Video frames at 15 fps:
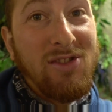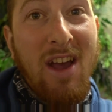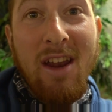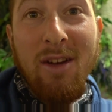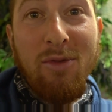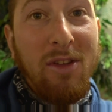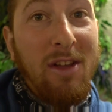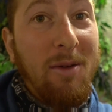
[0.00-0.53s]
I
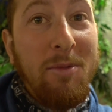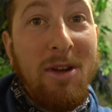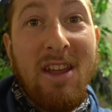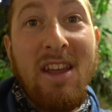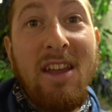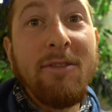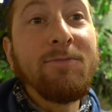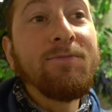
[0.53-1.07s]
don't think I'm gonna
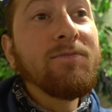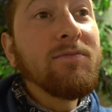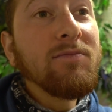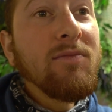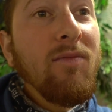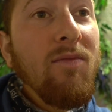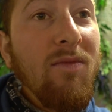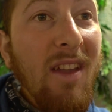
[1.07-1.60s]
hit
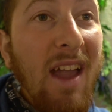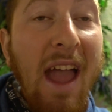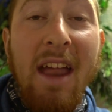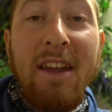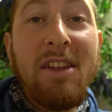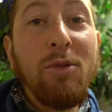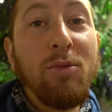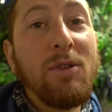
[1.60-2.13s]

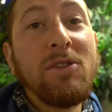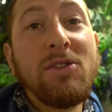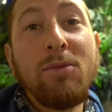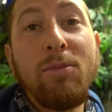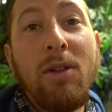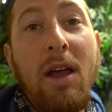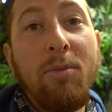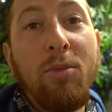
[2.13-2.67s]
any
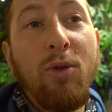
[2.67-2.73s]
resupply